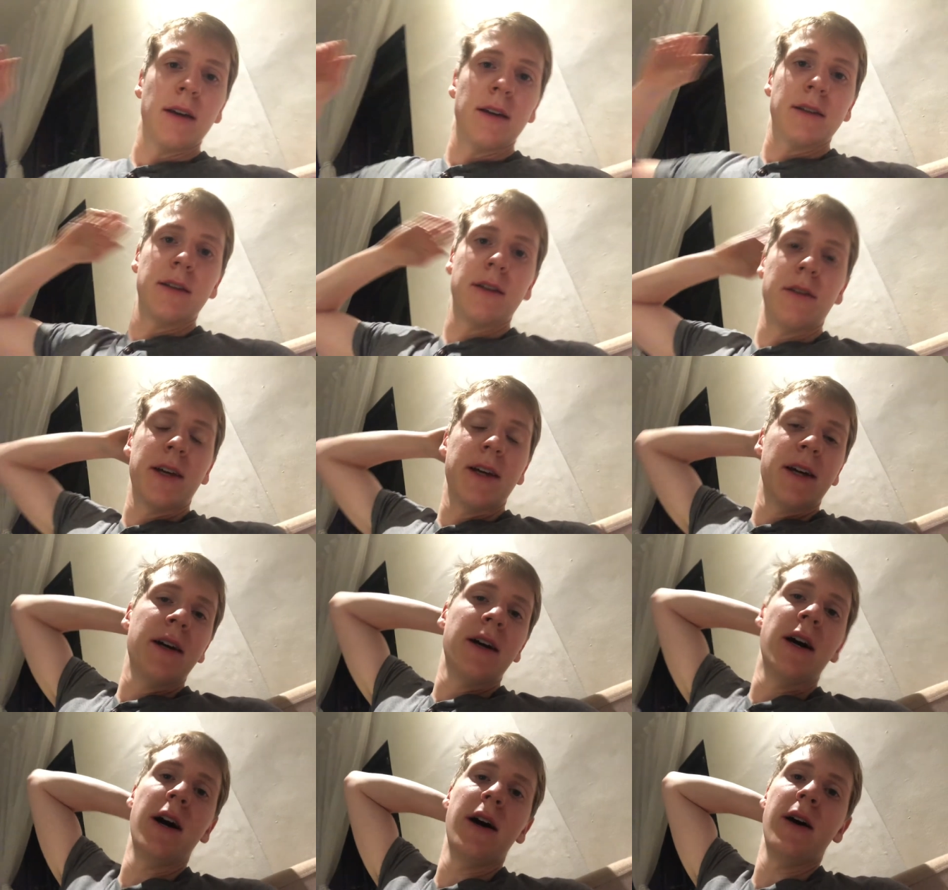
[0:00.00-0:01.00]
So
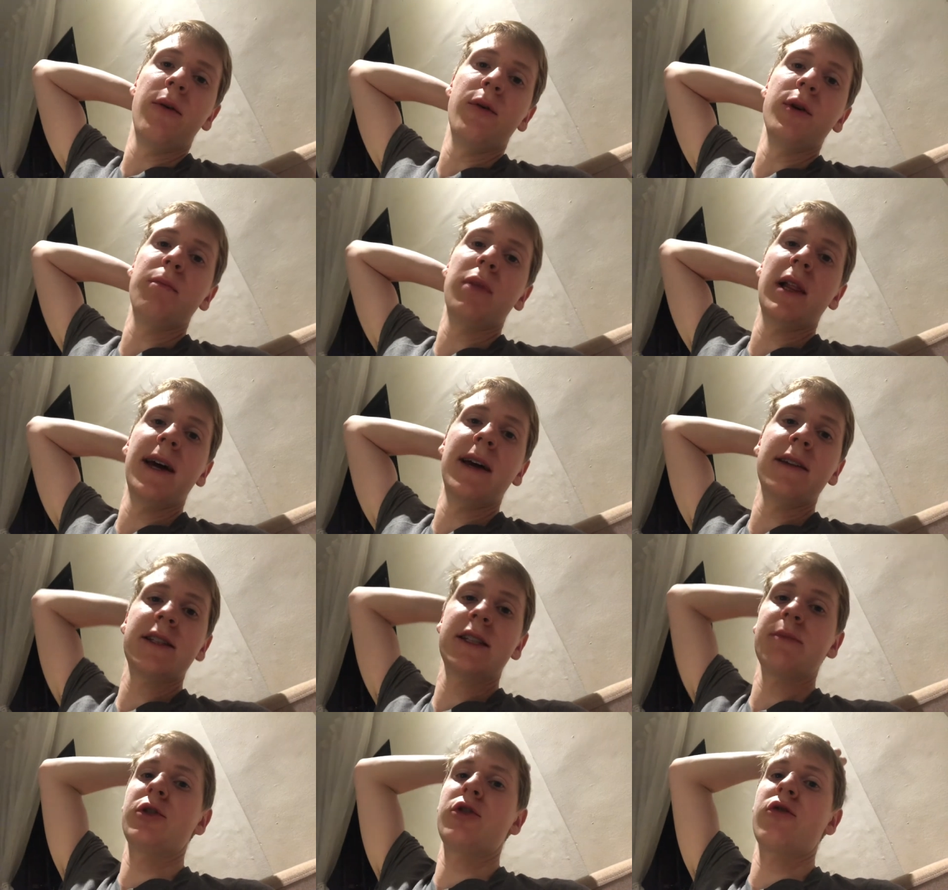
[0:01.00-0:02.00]
yeah, we planned
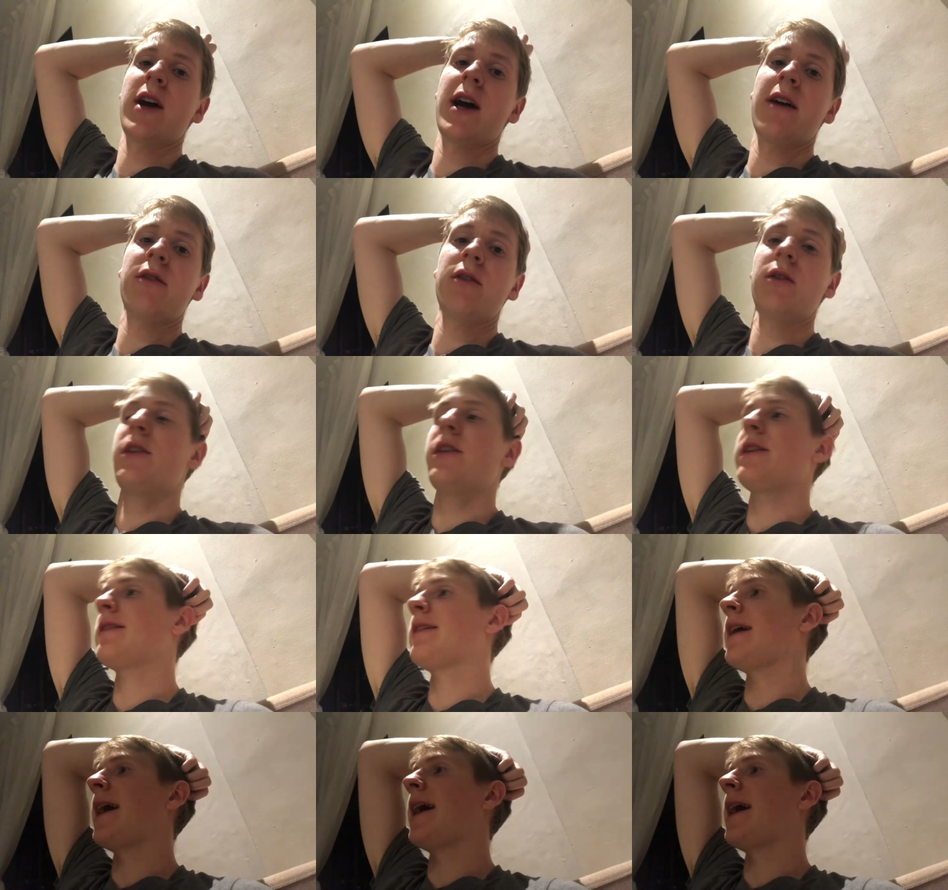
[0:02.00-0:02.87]
some travels,